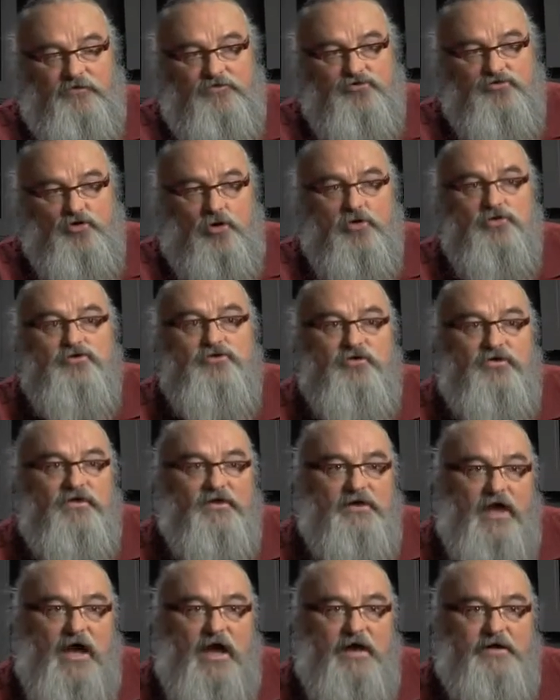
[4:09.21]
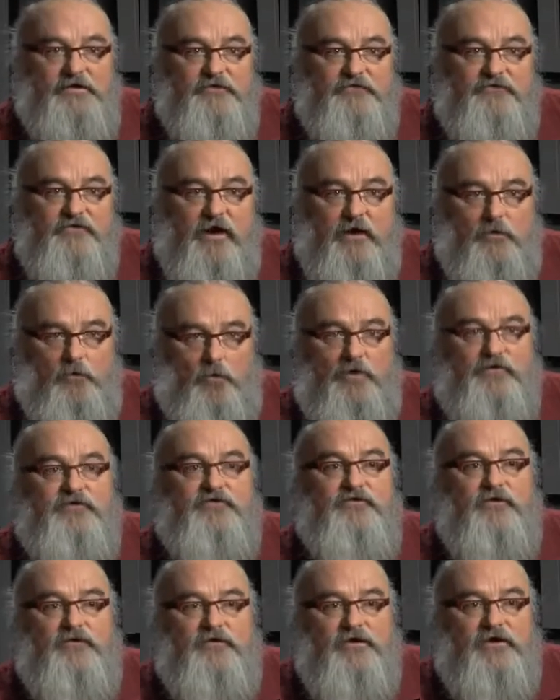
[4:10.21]
charging the line is not
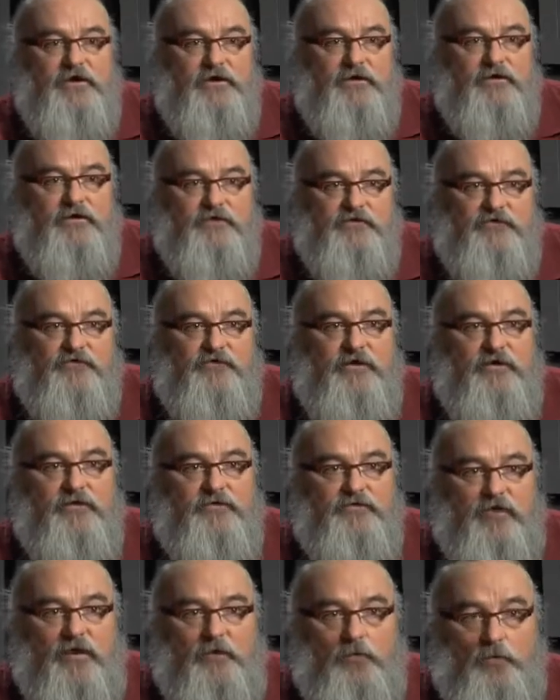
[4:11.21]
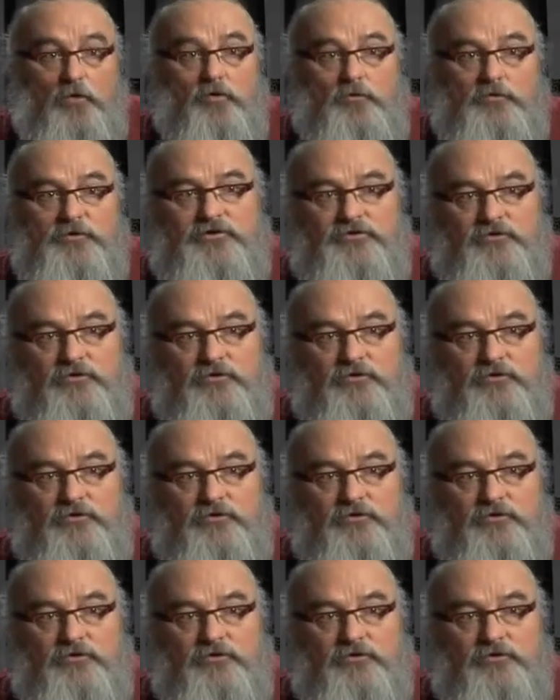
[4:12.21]
wasting the ink. It's ink that will be